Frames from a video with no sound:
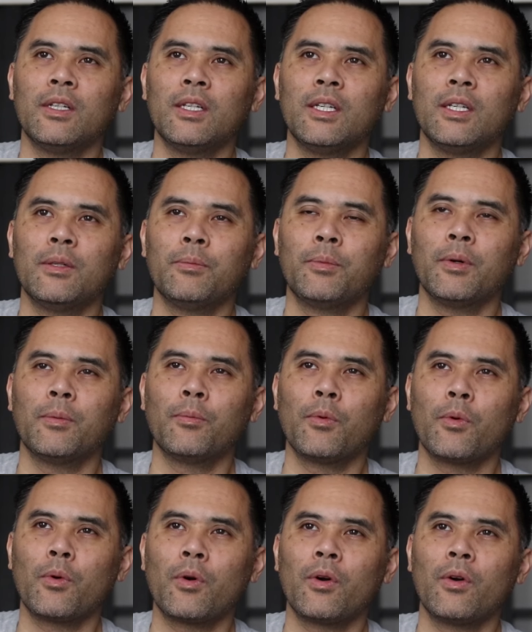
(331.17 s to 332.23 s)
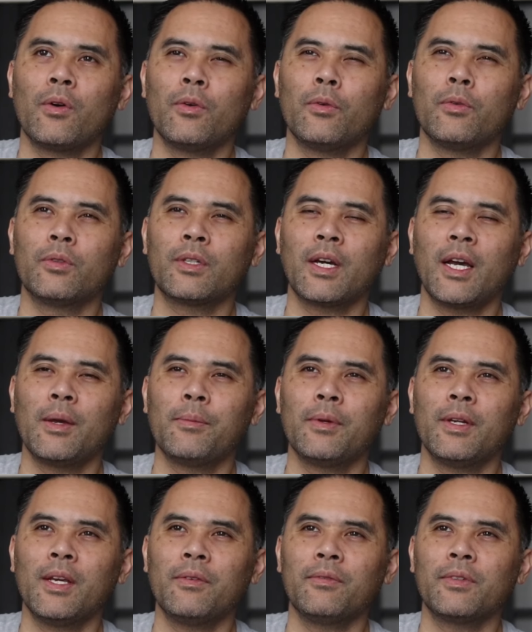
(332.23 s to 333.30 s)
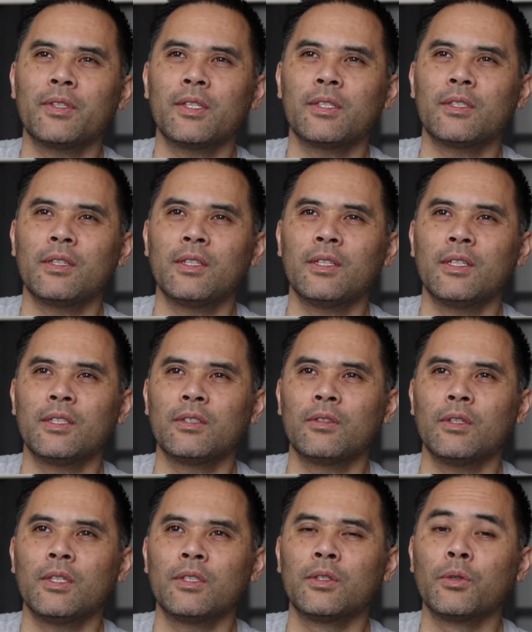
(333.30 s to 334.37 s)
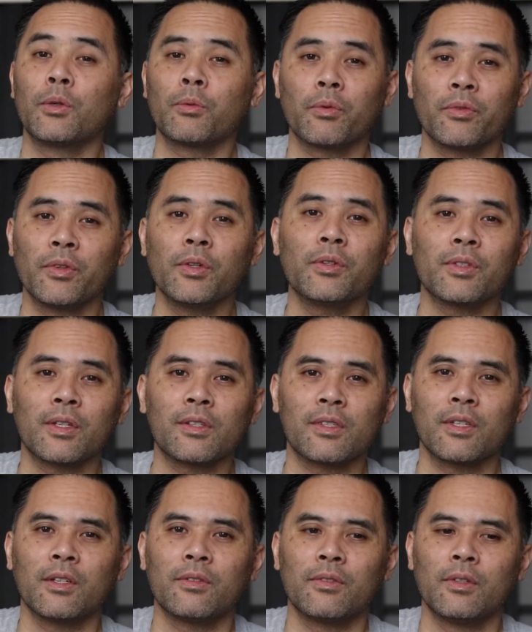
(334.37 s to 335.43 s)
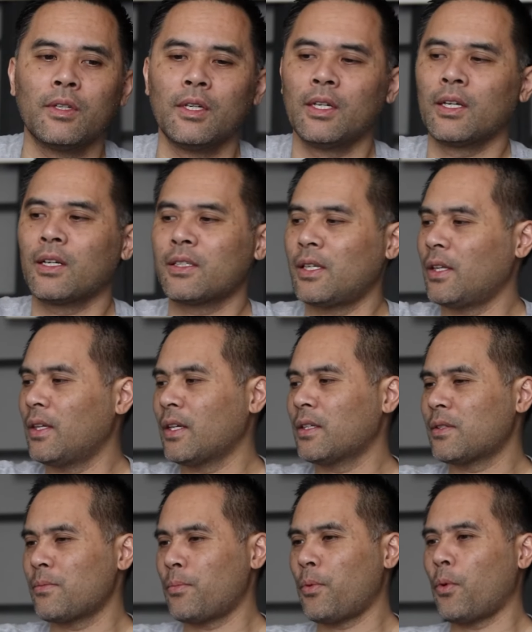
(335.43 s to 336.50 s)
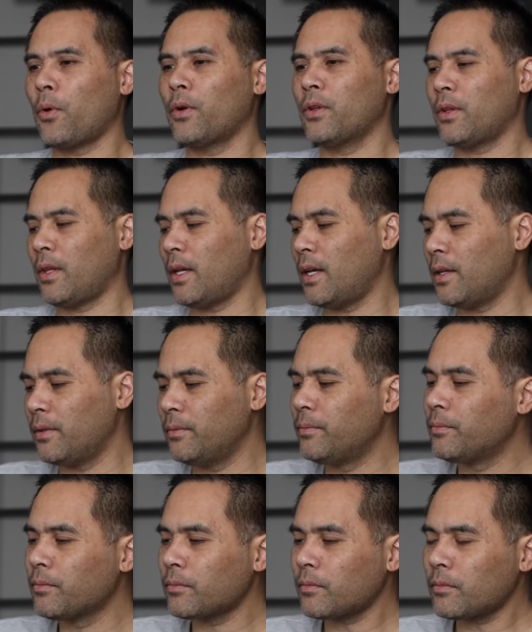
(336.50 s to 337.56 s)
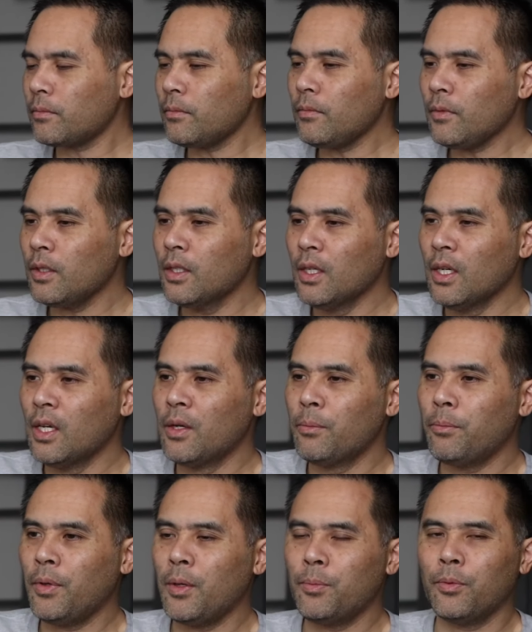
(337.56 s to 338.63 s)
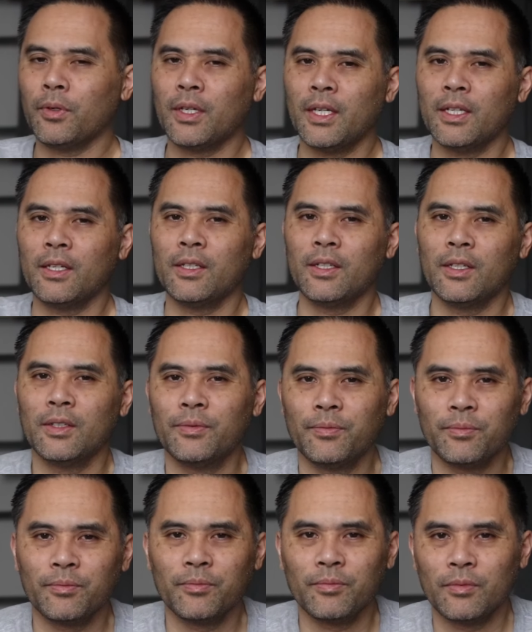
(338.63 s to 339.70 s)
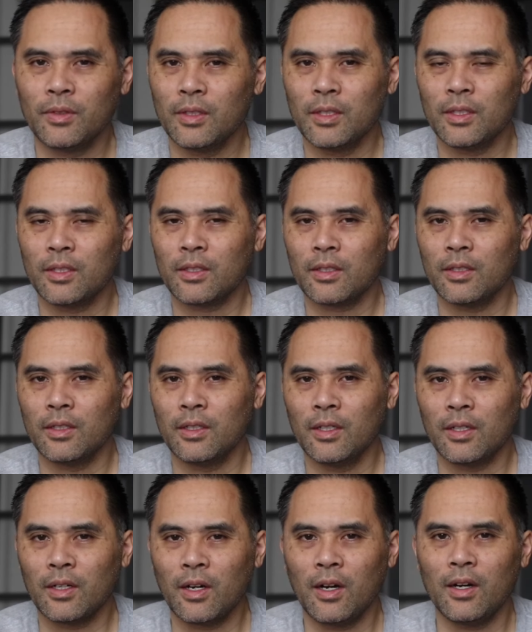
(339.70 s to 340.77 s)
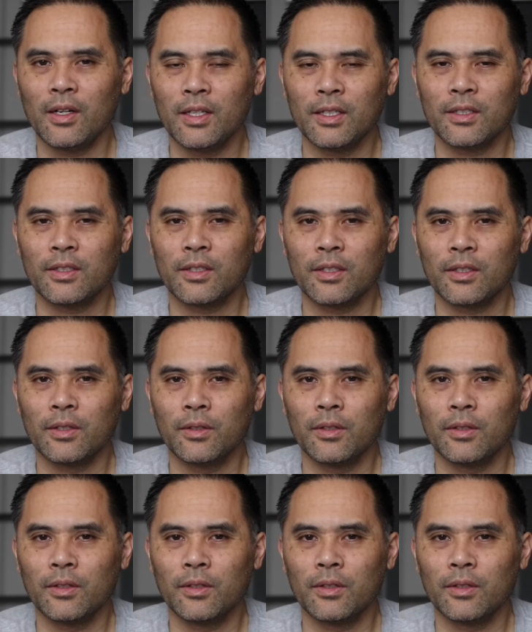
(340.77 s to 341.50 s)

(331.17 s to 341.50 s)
and put more time and emphasis in is doing reviews on stuff, because I think it's important that people get an honest